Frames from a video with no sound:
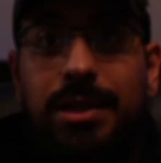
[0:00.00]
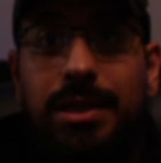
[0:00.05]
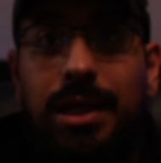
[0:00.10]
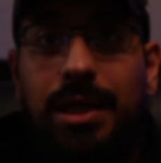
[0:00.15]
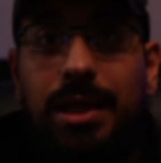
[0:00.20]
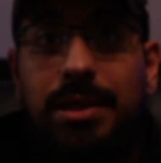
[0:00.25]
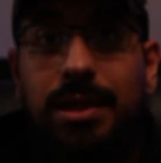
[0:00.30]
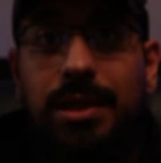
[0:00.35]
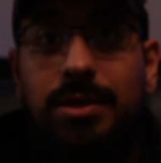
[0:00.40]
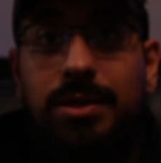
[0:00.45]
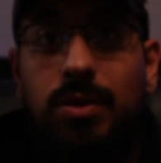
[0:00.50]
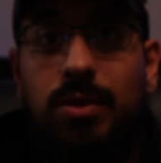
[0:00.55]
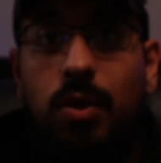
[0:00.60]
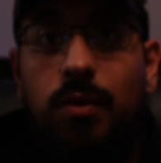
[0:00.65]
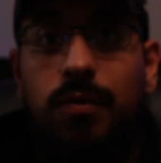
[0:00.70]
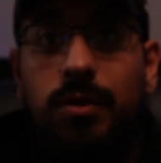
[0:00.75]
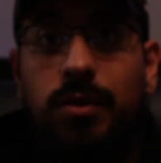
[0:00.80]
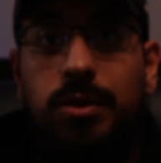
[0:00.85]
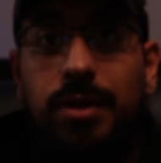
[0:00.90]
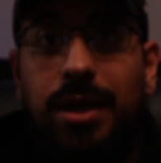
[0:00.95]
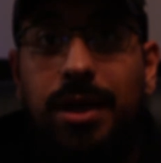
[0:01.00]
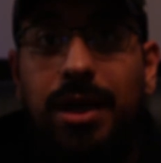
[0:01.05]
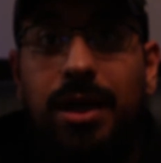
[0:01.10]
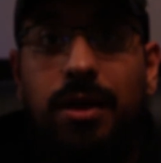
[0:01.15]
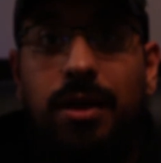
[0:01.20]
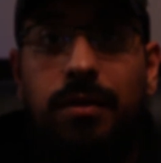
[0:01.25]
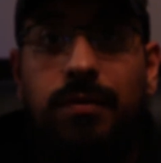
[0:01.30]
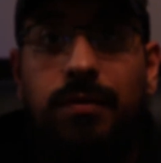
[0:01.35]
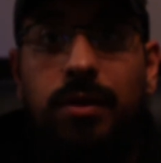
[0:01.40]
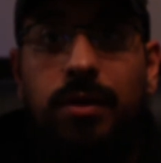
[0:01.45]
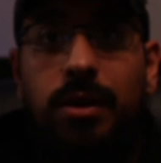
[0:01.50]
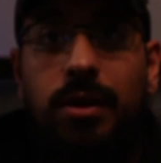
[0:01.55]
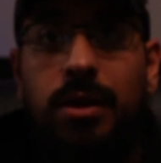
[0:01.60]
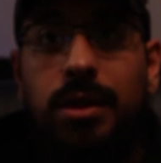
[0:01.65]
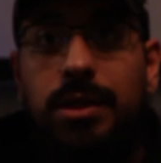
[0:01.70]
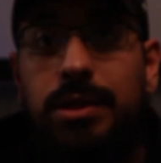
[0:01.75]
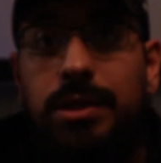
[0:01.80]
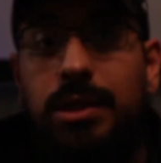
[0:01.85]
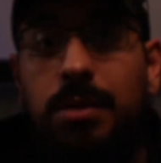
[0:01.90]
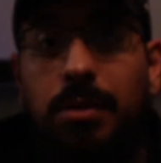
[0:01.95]
kicks into overdrive,
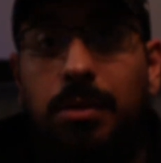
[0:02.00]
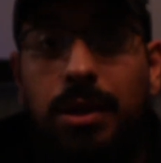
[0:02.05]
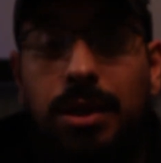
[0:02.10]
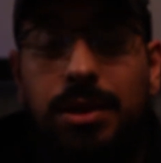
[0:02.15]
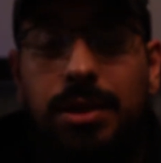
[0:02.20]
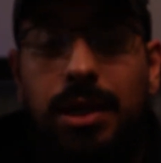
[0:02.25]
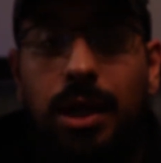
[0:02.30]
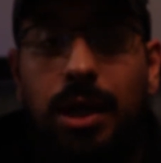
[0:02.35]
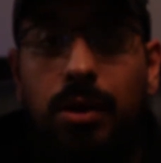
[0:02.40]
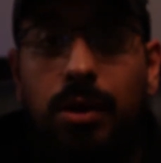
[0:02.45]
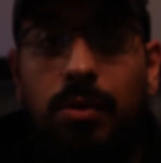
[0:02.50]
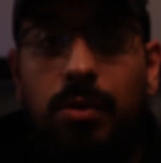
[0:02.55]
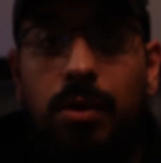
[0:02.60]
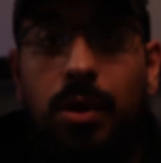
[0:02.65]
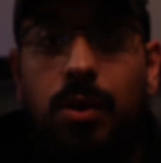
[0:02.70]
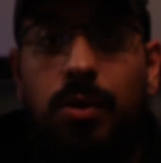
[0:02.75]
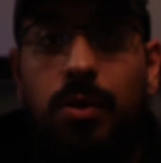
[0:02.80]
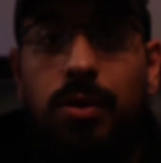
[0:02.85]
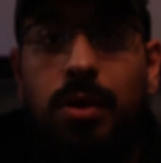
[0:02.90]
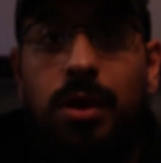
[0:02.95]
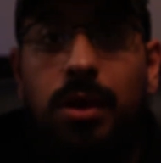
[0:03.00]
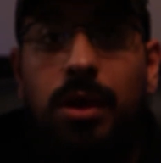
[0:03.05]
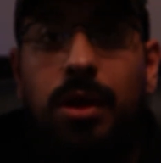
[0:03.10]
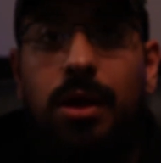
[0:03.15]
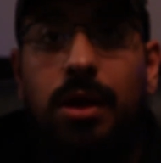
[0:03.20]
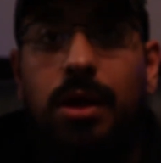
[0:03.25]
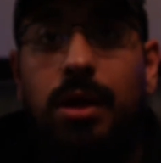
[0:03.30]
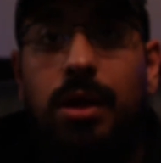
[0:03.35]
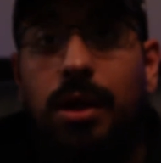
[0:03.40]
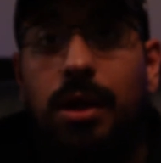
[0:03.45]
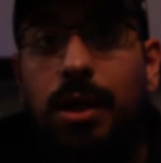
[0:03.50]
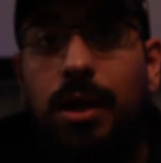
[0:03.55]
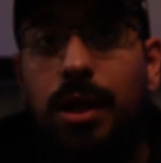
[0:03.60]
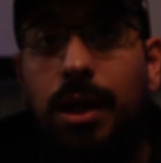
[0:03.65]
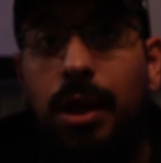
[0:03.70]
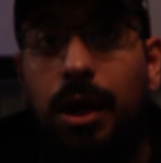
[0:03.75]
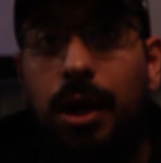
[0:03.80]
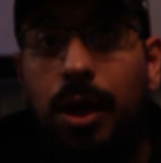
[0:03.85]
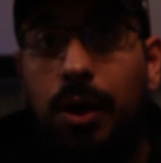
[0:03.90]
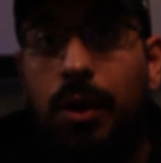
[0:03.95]
stimulates hair growth,
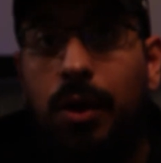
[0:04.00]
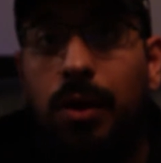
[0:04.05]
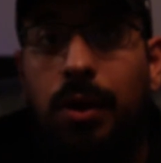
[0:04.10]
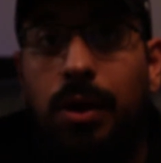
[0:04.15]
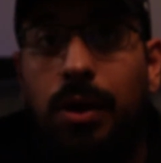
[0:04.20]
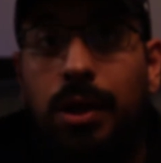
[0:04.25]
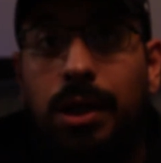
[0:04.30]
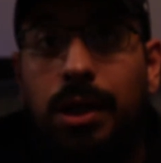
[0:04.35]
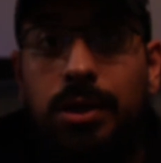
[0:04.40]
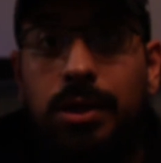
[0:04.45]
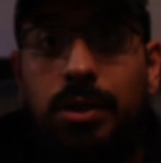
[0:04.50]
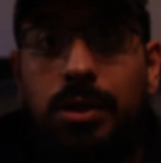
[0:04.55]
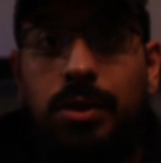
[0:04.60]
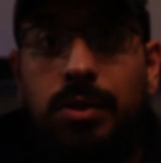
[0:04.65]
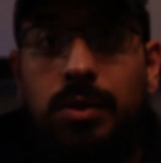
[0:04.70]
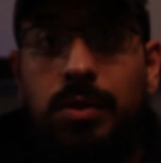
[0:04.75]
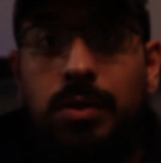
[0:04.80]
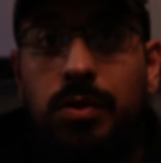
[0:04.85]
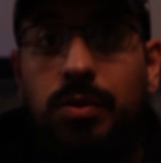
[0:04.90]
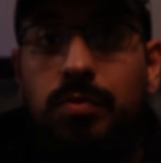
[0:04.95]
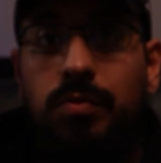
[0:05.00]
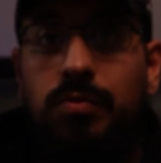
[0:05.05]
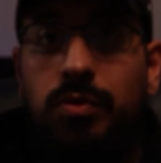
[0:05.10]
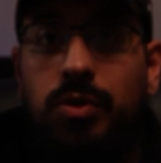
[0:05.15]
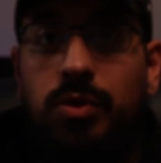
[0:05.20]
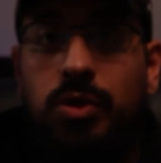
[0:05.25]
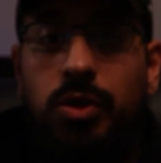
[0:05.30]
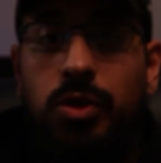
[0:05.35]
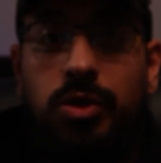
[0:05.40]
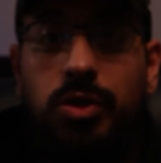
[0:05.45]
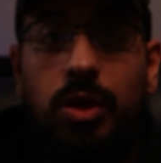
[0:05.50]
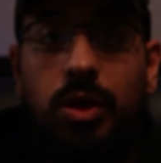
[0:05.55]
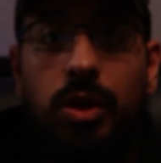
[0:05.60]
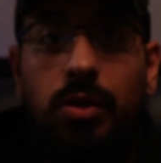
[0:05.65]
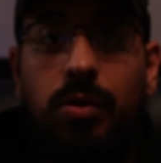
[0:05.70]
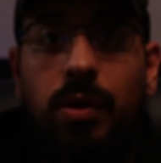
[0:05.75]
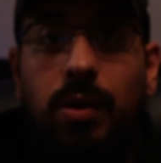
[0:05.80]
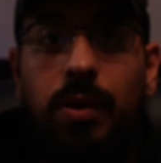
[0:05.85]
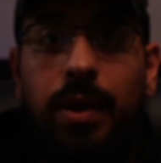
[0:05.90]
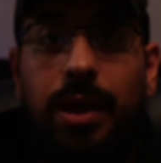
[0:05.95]
and hair should start
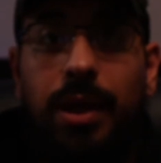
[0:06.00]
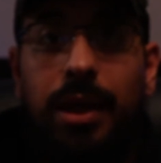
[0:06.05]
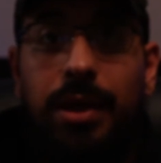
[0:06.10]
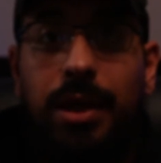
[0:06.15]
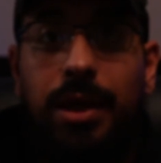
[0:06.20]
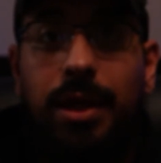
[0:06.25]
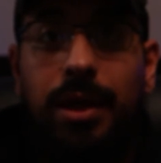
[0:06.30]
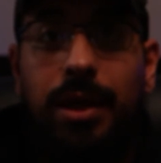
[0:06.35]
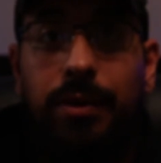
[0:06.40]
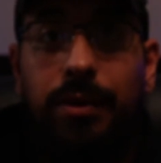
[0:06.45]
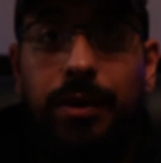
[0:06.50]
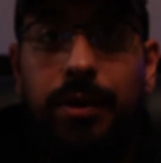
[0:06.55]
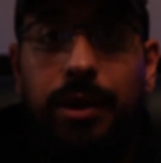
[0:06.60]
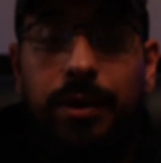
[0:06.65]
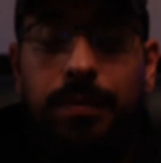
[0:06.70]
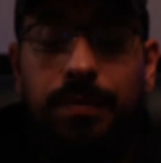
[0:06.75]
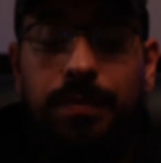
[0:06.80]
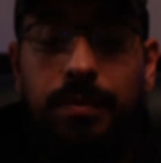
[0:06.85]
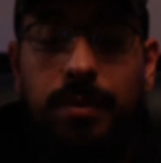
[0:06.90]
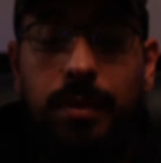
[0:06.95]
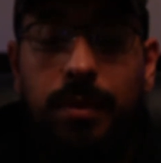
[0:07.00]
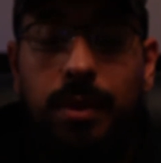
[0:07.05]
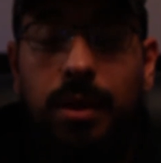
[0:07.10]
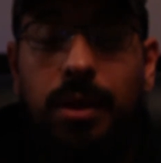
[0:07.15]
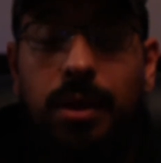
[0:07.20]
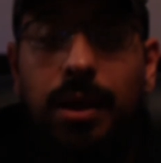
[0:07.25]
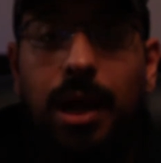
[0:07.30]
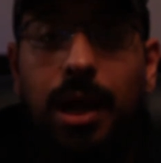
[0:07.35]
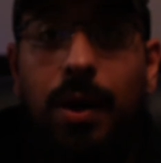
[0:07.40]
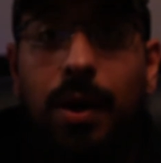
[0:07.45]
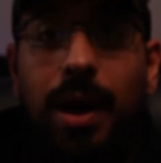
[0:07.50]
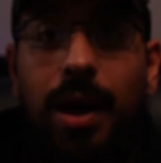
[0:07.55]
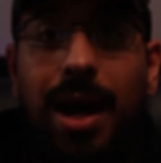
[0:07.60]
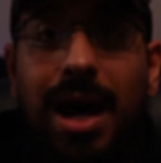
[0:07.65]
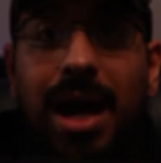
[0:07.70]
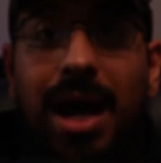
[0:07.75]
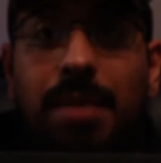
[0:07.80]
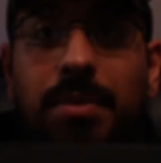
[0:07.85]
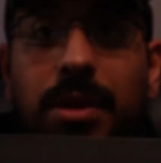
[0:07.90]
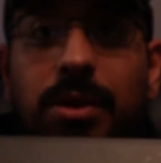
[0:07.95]
growing in that area. Now,
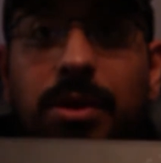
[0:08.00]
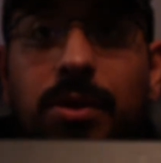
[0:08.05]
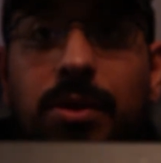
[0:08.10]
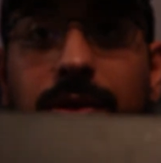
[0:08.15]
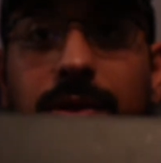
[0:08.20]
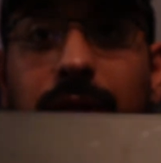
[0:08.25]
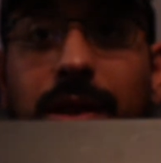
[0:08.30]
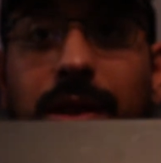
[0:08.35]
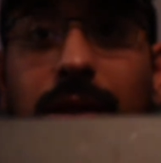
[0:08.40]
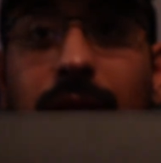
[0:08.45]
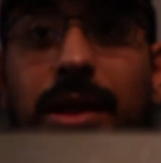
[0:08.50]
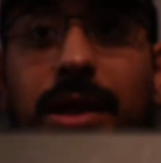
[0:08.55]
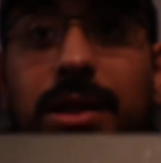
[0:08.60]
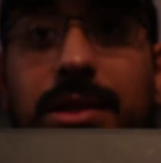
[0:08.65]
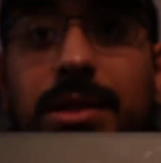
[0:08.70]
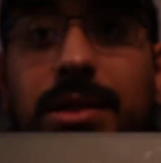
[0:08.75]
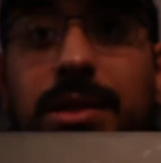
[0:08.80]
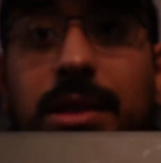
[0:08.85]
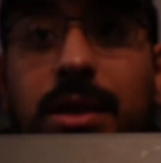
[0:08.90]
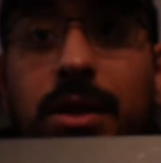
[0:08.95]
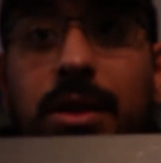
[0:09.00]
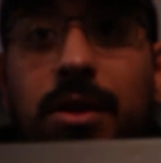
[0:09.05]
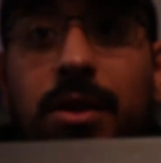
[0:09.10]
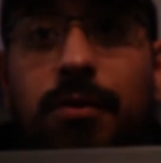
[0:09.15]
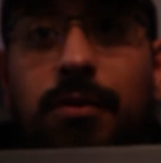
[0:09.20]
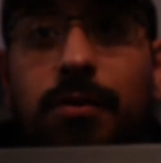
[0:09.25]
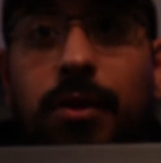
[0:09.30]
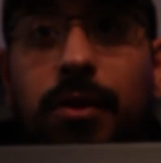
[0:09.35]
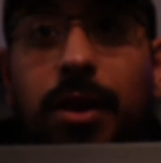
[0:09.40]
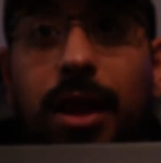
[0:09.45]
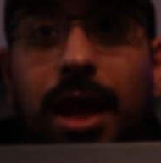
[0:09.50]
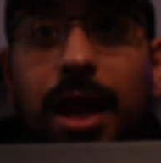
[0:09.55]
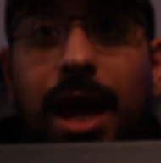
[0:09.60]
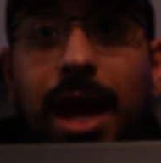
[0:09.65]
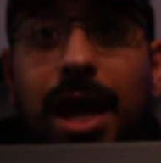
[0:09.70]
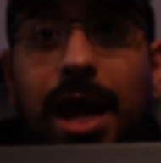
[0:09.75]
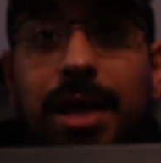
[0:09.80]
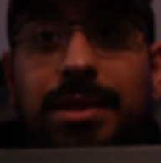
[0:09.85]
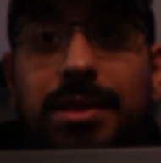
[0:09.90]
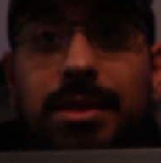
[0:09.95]
I've been using this for the
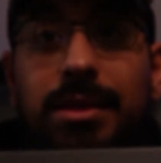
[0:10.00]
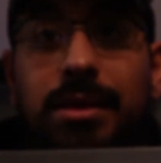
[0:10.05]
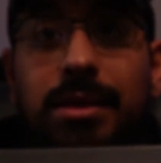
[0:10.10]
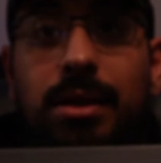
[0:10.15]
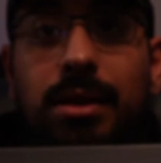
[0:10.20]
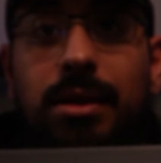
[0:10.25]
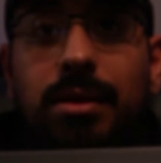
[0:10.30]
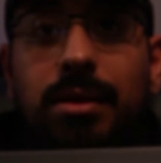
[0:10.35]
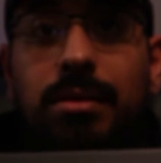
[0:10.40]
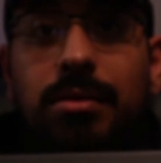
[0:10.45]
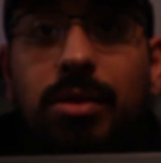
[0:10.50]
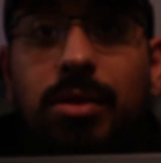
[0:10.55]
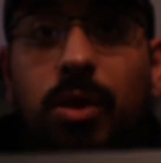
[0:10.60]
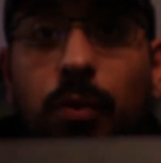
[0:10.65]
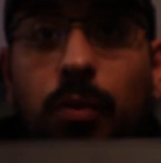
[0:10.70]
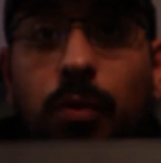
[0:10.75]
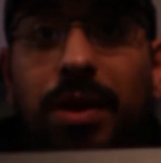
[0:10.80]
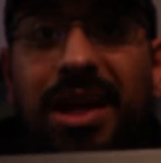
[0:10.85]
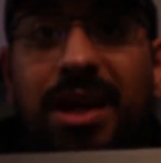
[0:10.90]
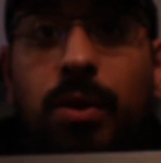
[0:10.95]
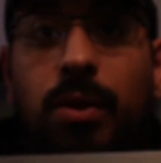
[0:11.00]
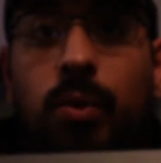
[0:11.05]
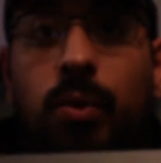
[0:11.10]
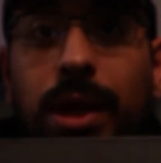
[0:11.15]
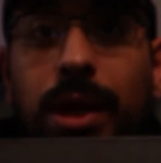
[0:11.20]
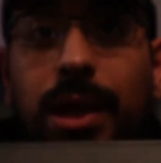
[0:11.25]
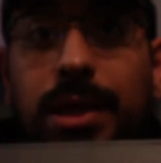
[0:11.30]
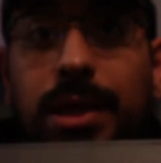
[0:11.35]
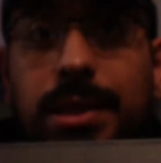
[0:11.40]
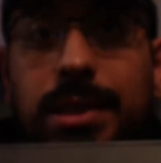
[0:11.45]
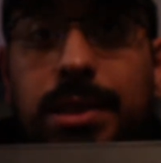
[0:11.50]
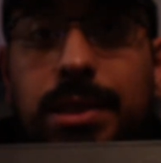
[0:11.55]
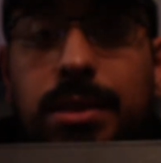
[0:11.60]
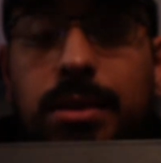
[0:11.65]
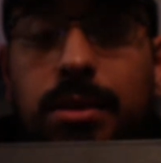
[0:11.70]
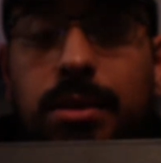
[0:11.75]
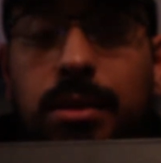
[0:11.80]
last 3 weeks,